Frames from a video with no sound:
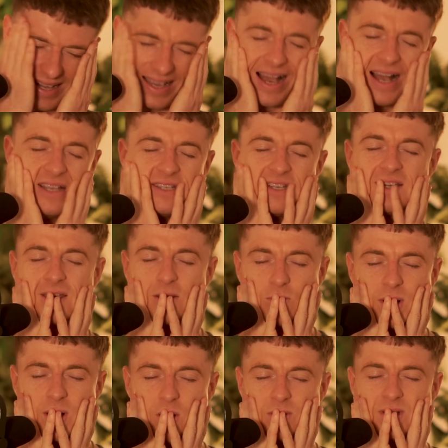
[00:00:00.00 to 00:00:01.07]
Guys, can
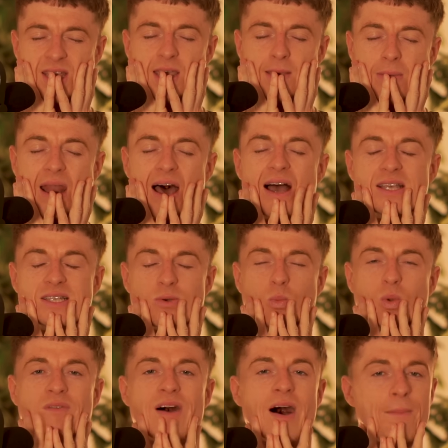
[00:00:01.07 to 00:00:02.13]
we not demonise
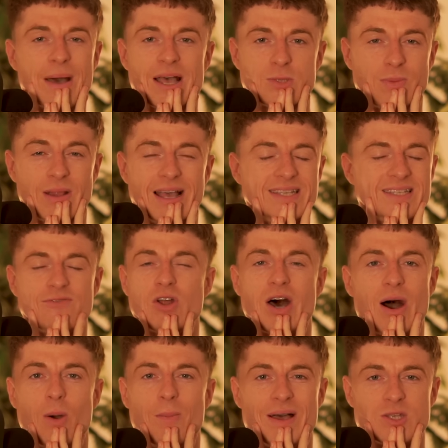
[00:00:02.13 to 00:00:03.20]
one of our best players, if not
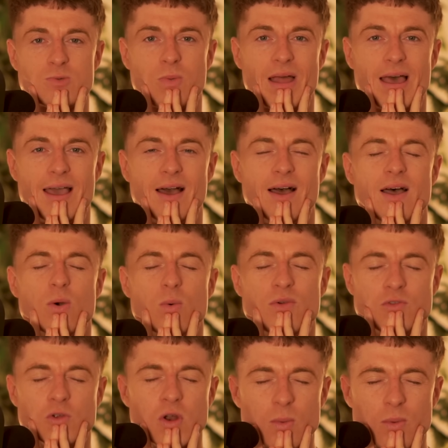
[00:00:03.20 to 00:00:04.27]
our best player?
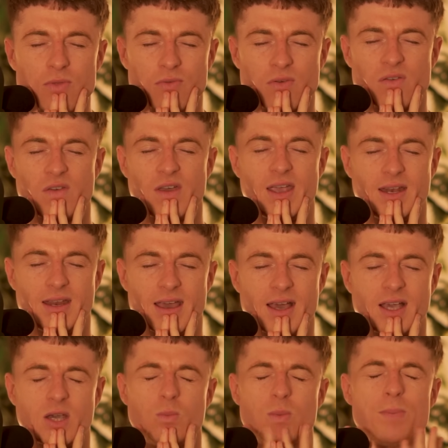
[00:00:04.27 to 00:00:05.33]
We've done it with
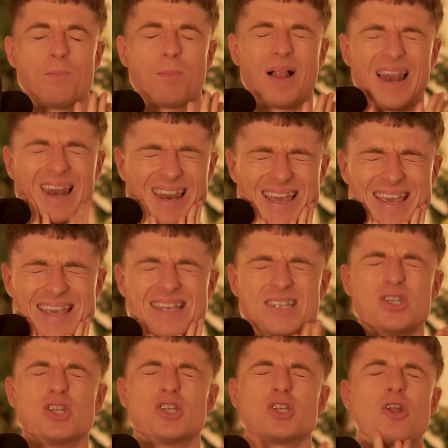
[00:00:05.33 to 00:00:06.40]
Rafinha. Can we
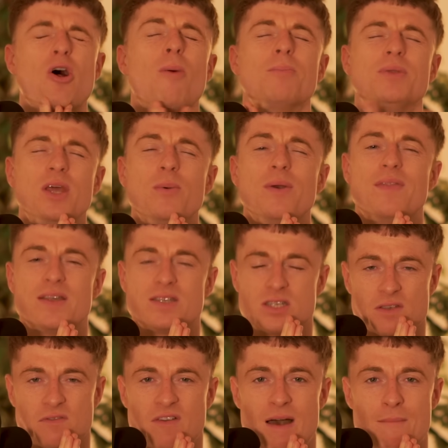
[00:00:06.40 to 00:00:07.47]
please stop doing this
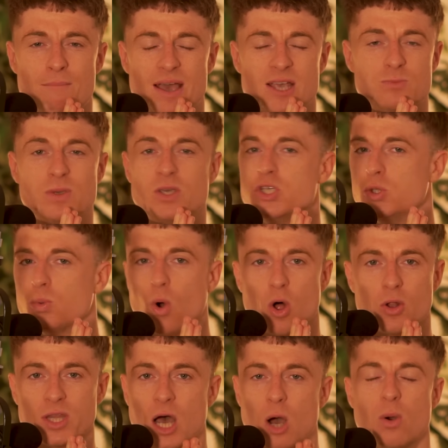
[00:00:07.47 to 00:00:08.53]
as a fan base? Because you
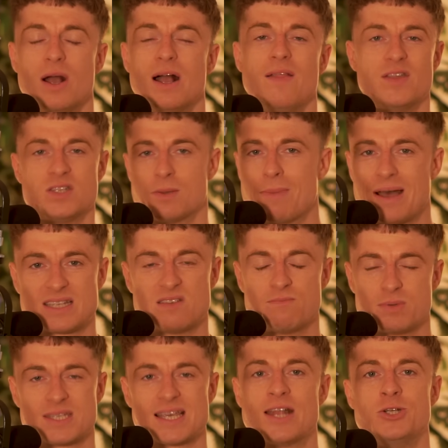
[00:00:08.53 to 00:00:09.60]
all know there's a massive
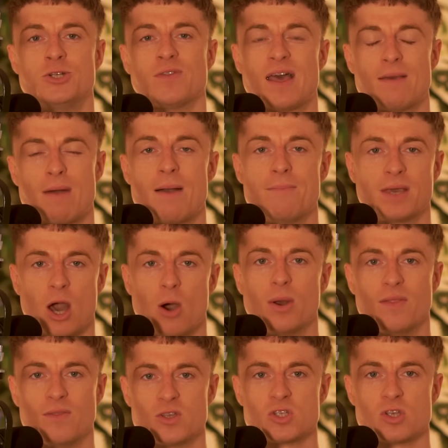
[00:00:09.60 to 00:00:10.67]
potential that he might be
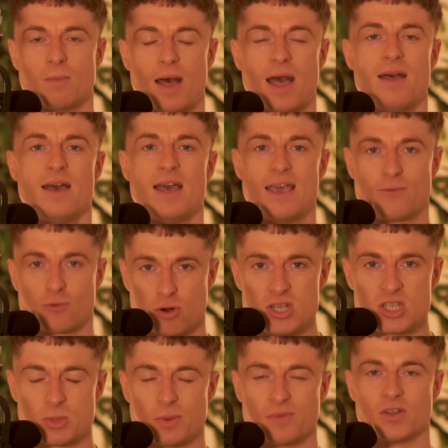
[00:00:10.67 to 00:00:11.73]
going in the summer. If
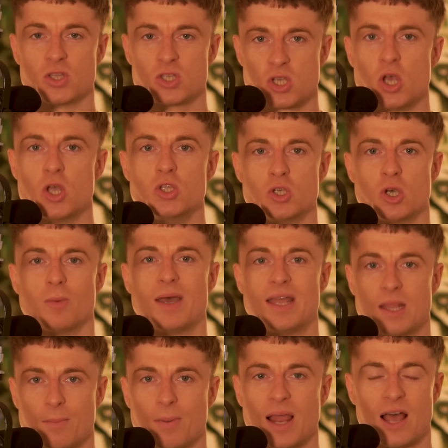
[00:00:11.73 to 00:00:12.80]
Chris Somerville turns up
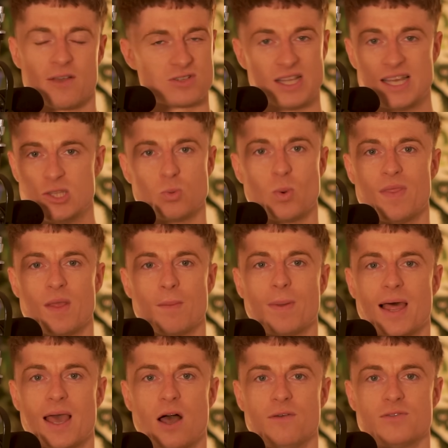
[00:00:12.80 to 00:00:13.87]
in the playoffs, Leeds win the
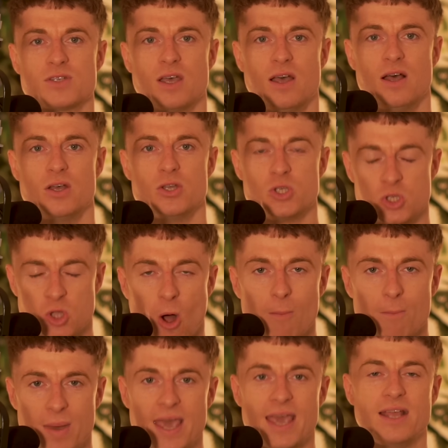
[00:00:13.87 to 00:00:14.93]
playoffs.
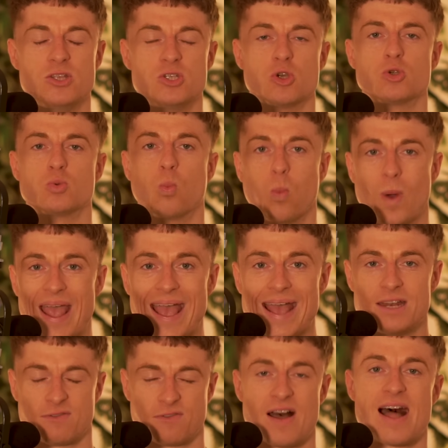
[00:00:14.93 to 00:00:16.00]
Stop being such
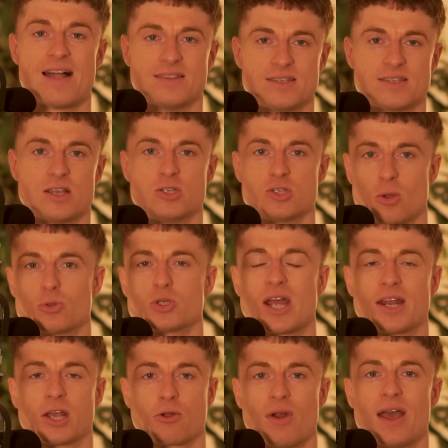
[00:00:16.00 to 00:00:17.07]
weird fans and stop
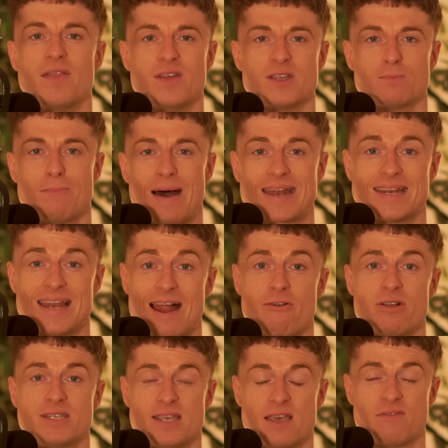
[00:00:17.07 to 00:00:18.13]
trying to create this mad
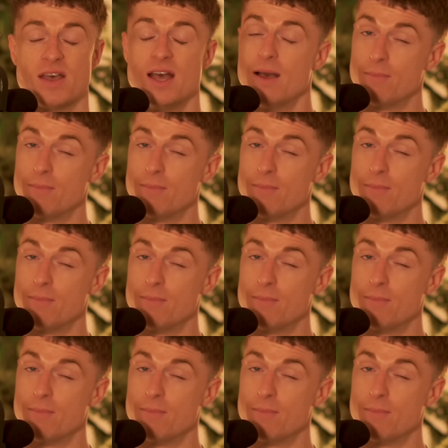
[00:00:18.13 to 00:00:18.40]
narrative.